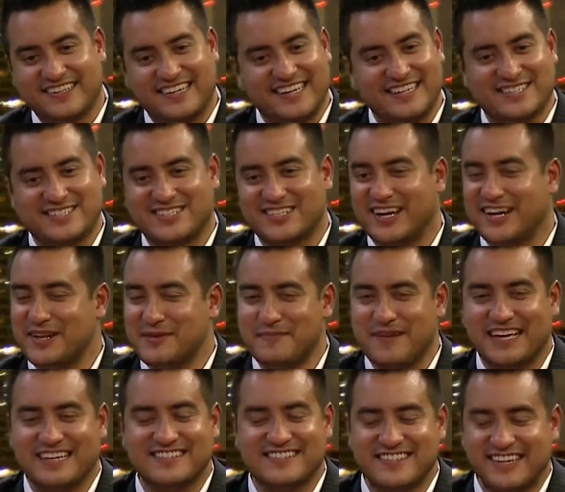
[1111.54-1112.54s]
It's Johnny
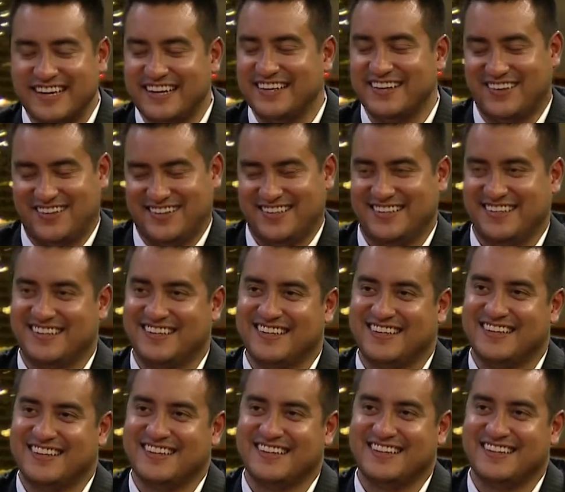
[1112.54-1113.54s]
Manziel.
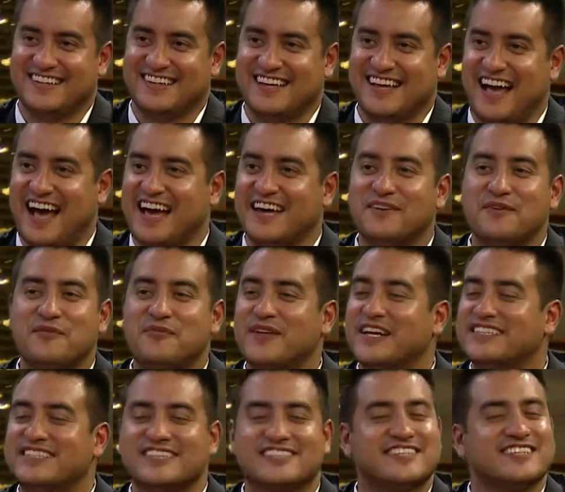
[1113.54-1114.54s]
I don't
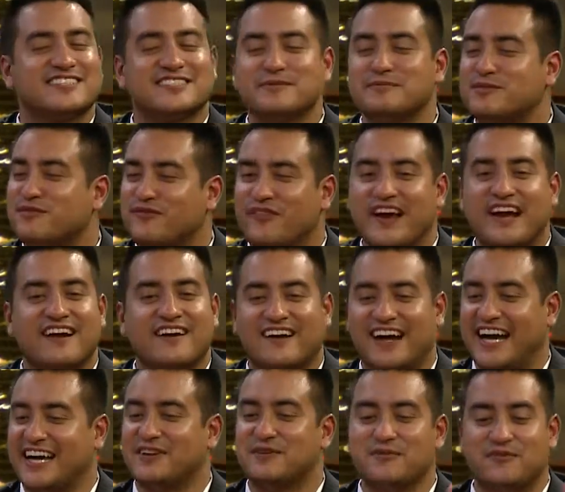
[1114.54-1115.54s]
think the system's fair.
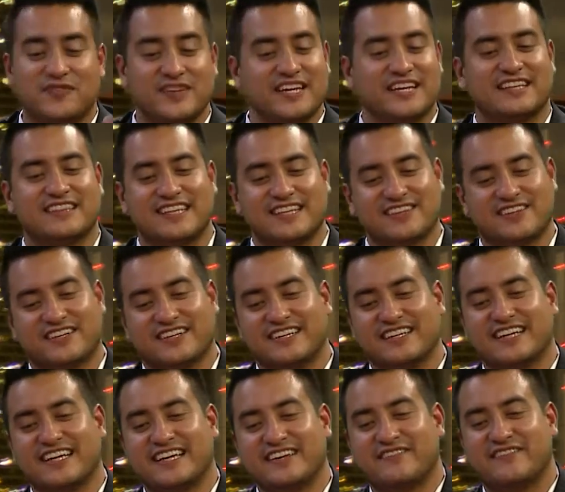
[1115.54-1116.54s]
I don't think that they're going
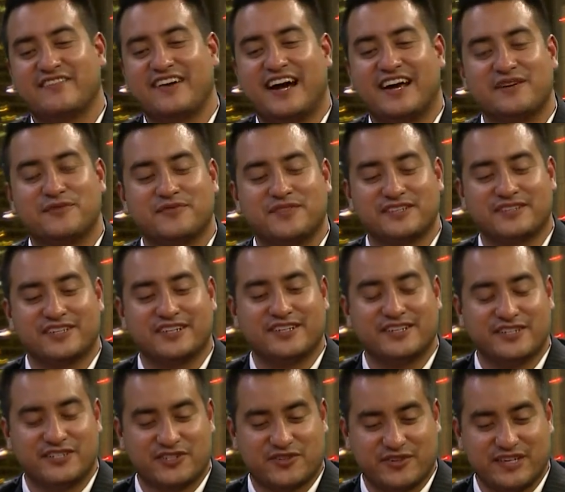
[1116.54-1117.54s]
to give, I don't think they're
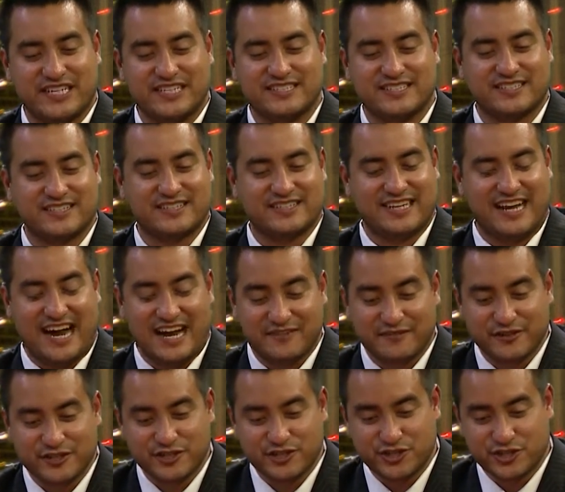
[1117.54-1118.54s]
going to treat the
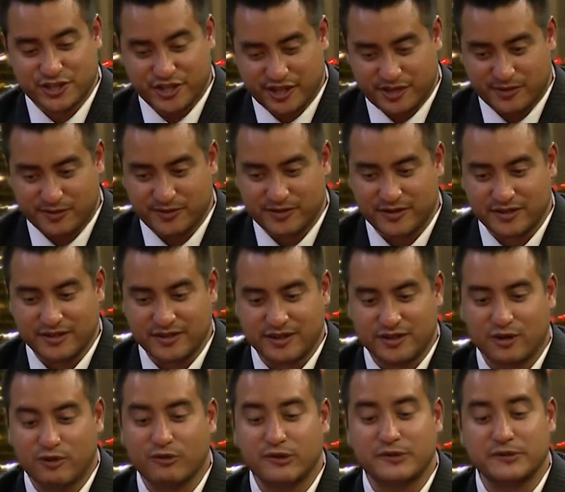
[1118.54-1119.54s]
average Joe
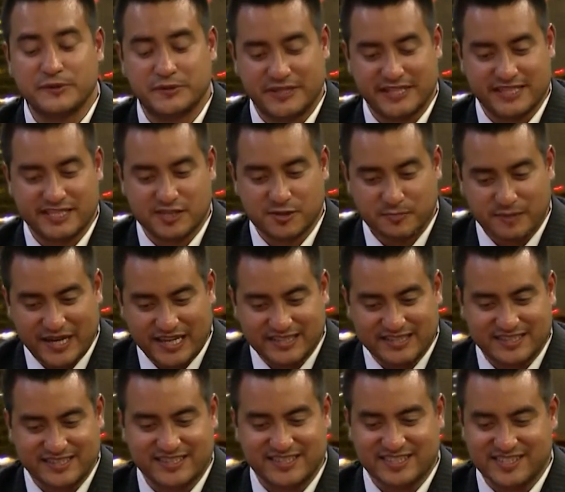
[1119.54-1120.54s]
who we would expect
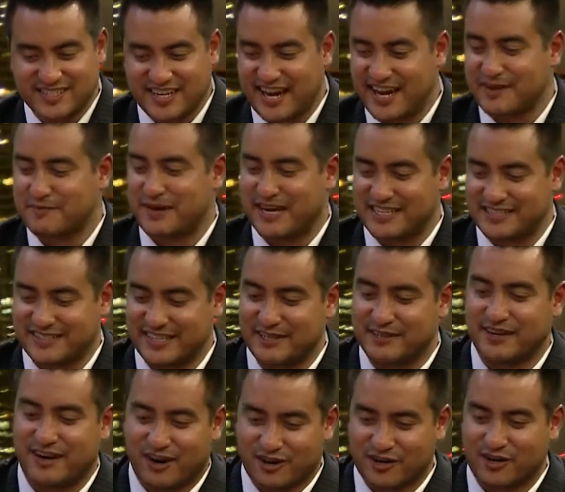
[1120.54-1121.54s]
it the same as they
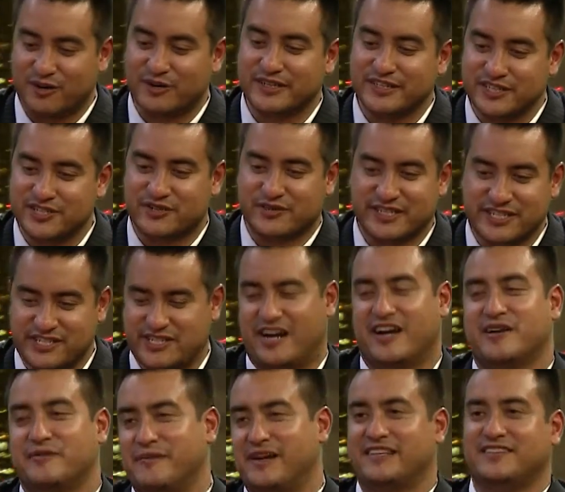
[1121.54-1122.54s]
are going to treat
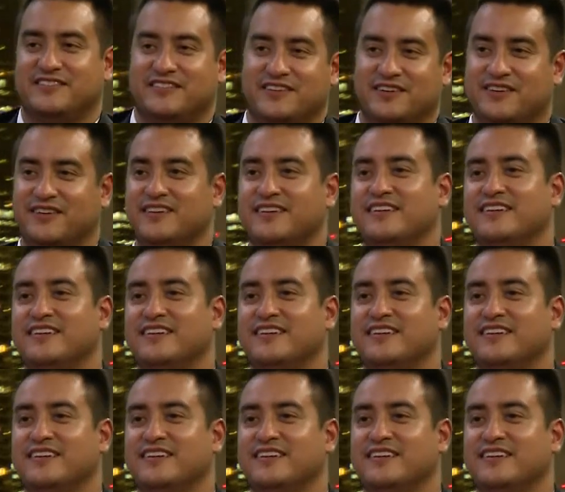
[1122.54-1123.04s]
Johnny Manziel.